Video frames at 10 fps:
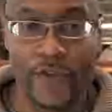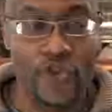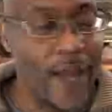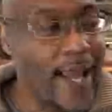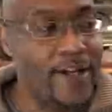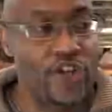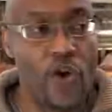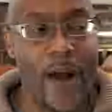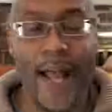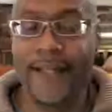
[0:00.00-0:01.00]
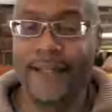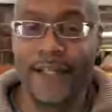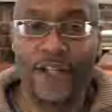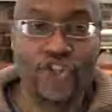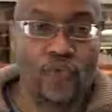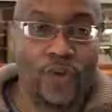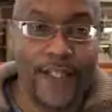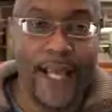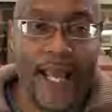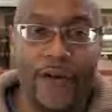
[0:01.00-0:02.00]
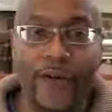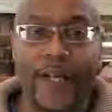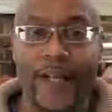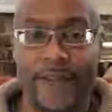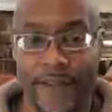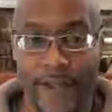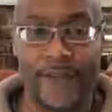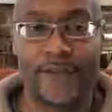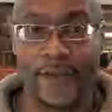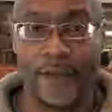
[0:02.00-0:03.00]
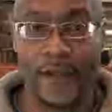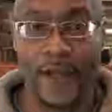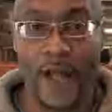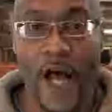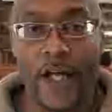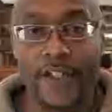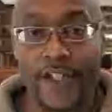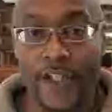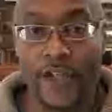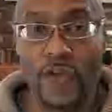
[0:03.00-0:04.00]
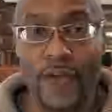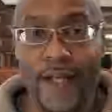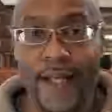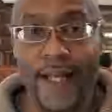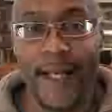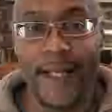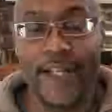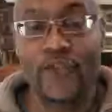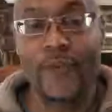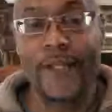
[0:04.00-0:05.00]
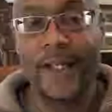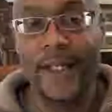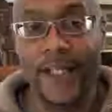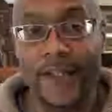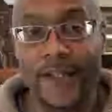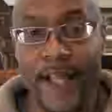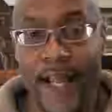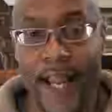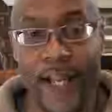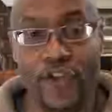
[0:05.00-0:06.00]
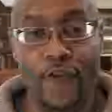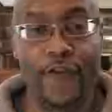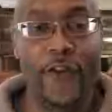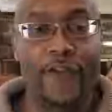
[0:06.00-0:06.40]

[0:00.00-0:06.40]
You had no idea you were carrying this until it is released, and you feel